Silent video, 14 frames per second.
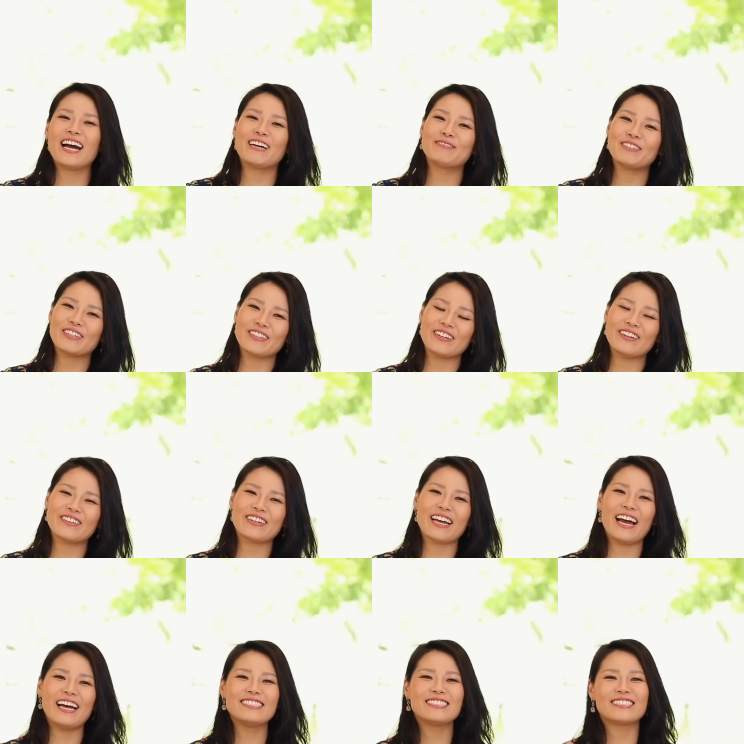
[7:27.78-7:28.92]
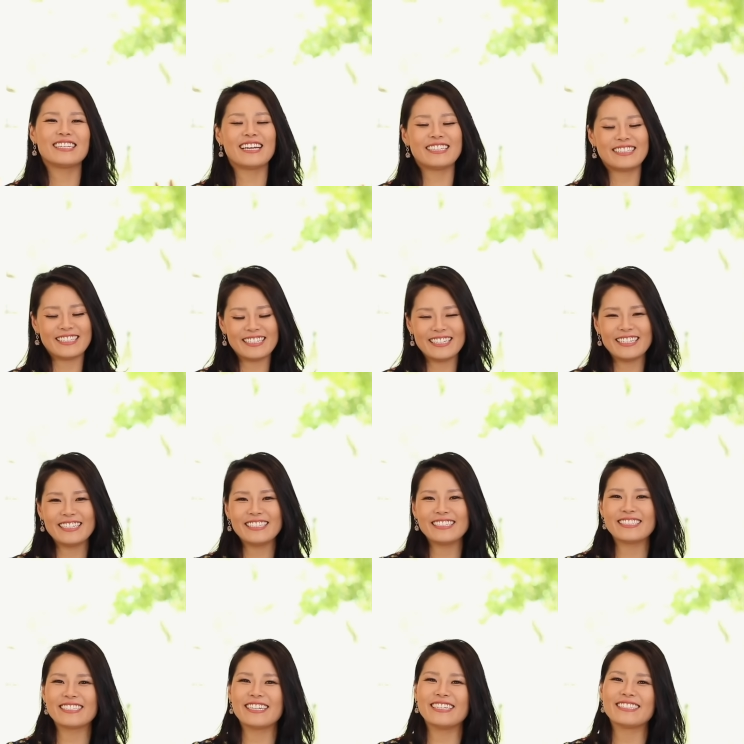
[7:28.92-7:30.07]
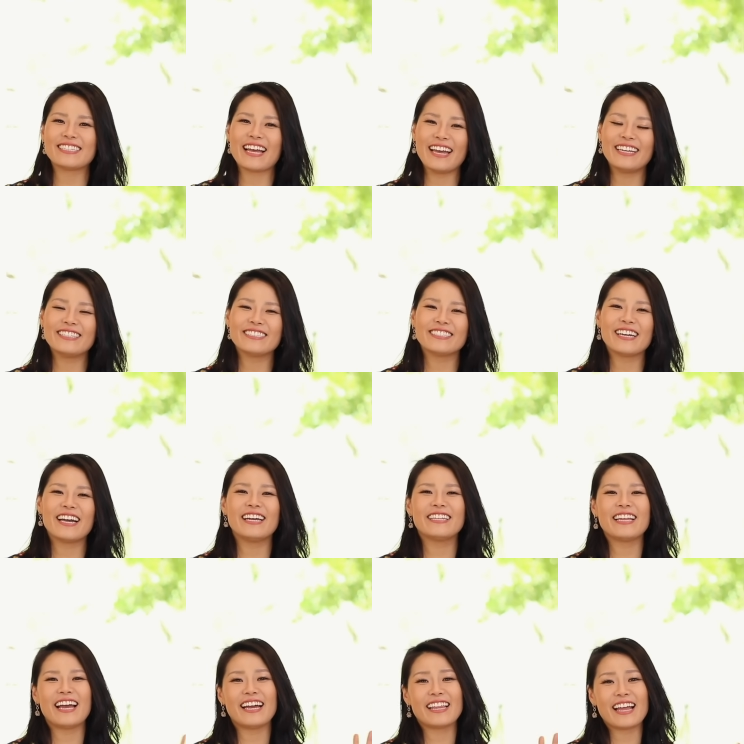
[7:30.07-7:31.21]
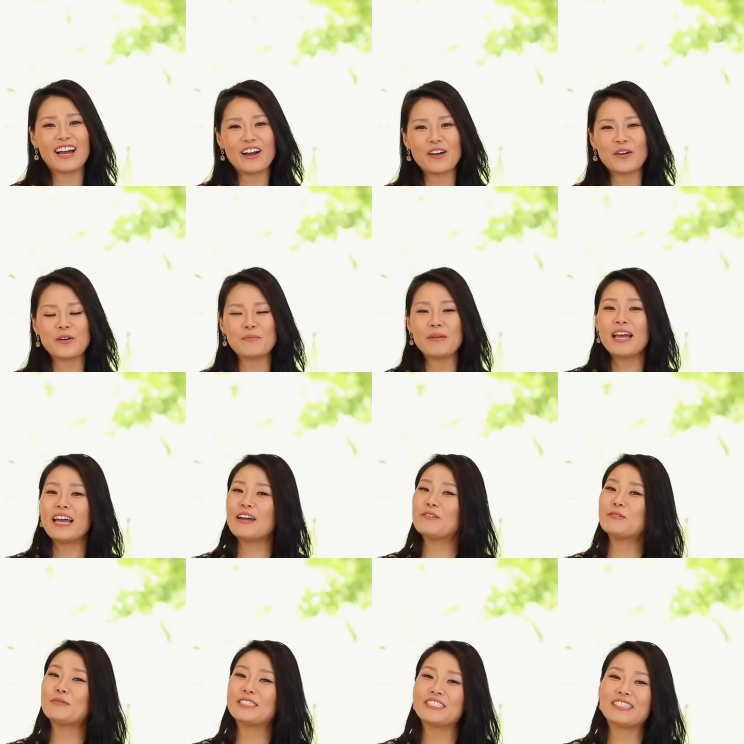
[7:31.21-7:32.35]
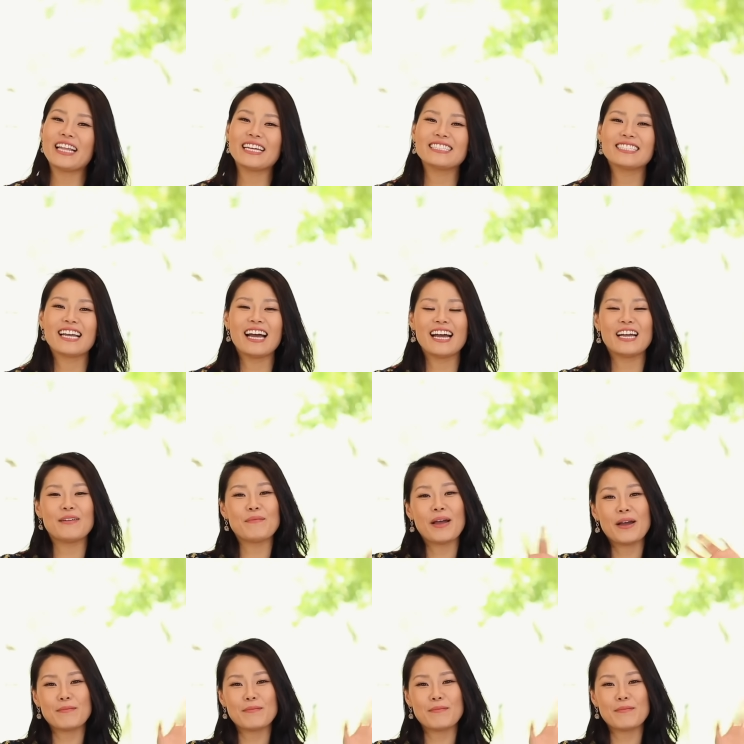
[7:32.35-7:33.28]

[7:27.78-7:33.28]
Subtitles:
I'm Seonkyoung Longgas, and this is Asian at Home. And we'll see you next time.